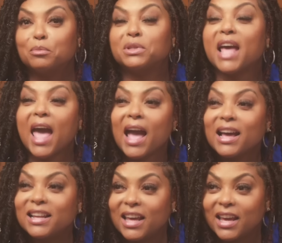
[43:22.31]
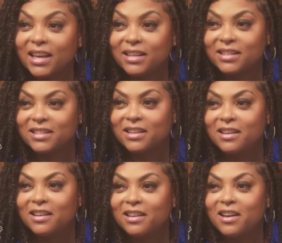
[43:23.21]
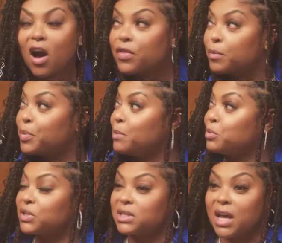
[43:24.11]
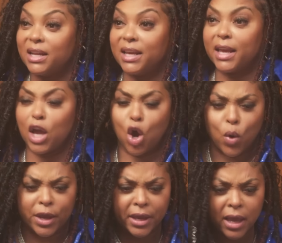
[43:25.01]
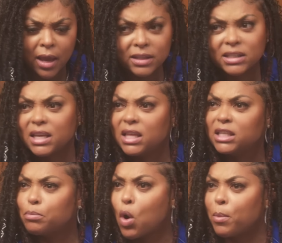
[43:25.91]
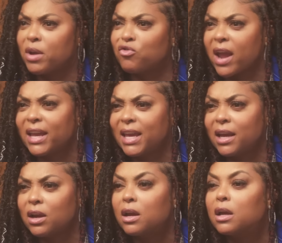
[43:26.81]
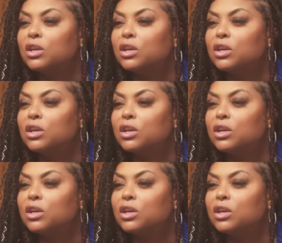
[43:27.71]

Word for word: But the accolades are the people studying, going, see this moment right here.